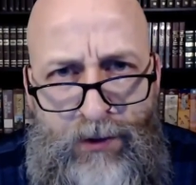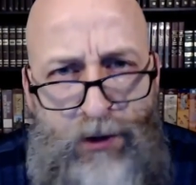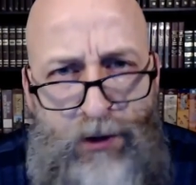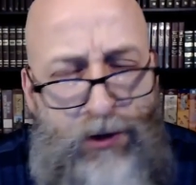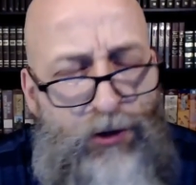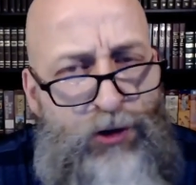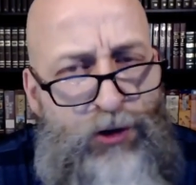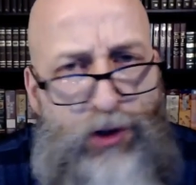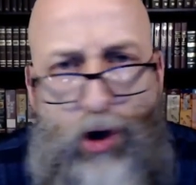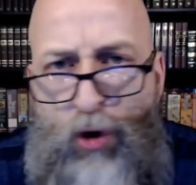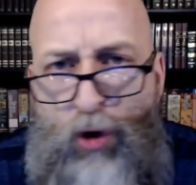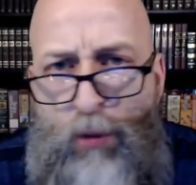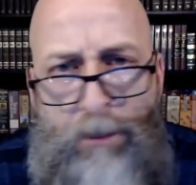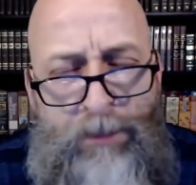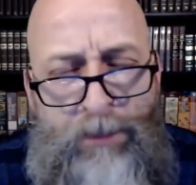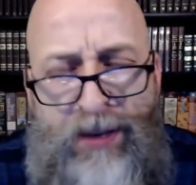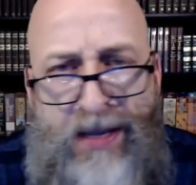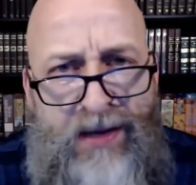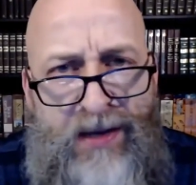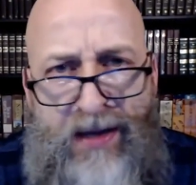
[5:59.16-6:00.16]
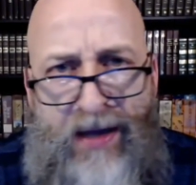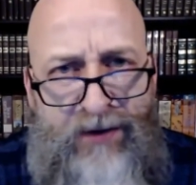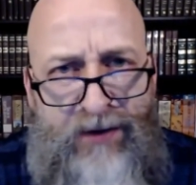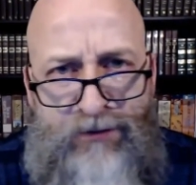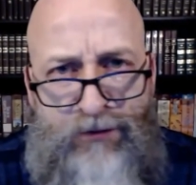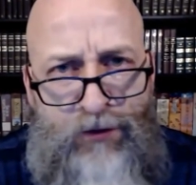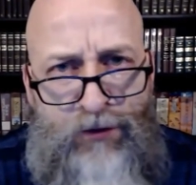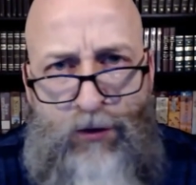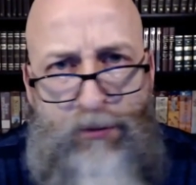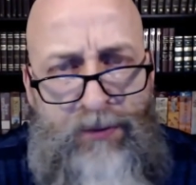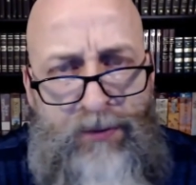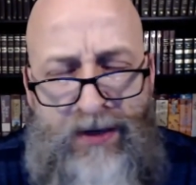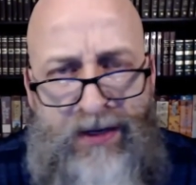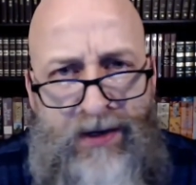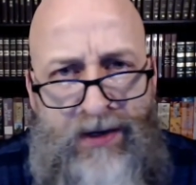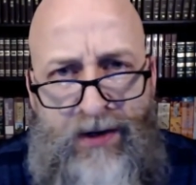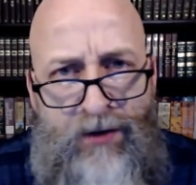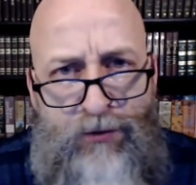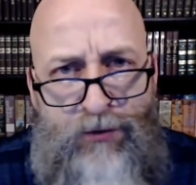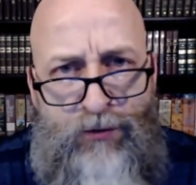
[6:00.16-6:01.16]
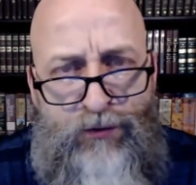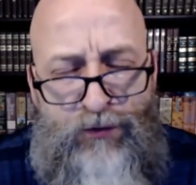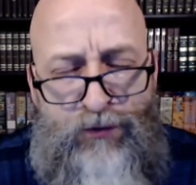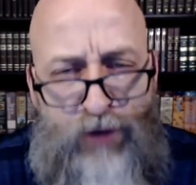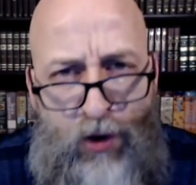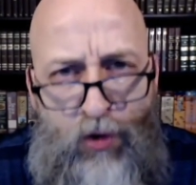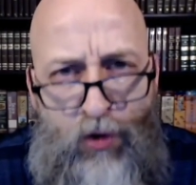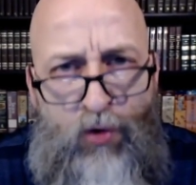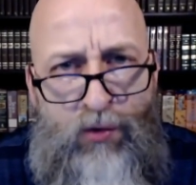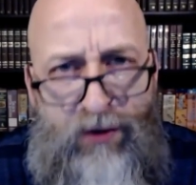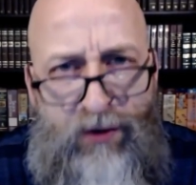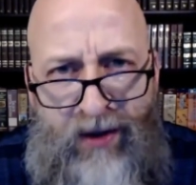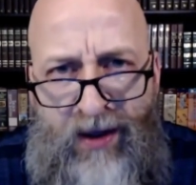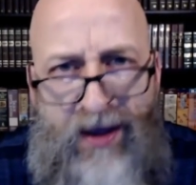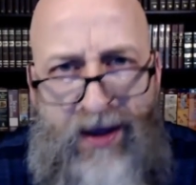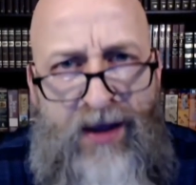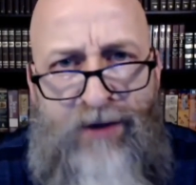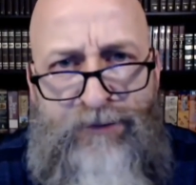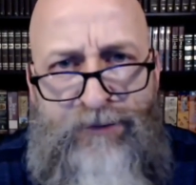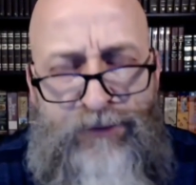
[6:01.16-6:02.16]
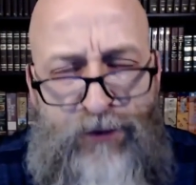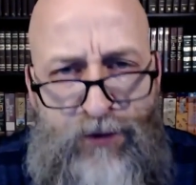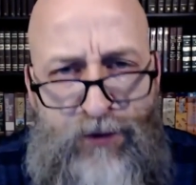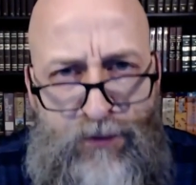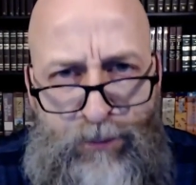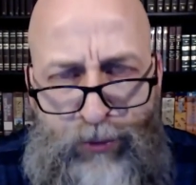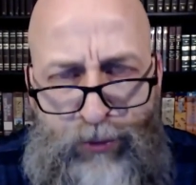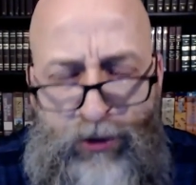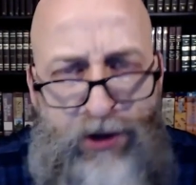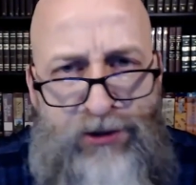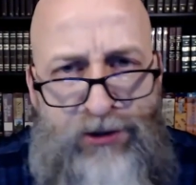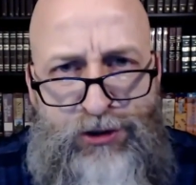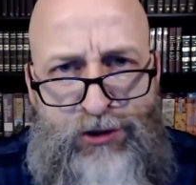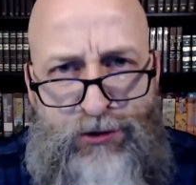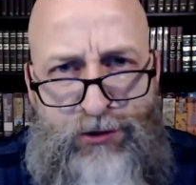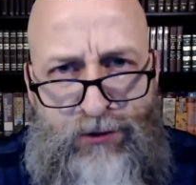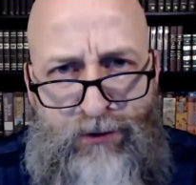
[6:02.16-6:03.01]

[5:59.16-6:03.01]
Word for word: Don't be like so many others. Don't cave to the pressure.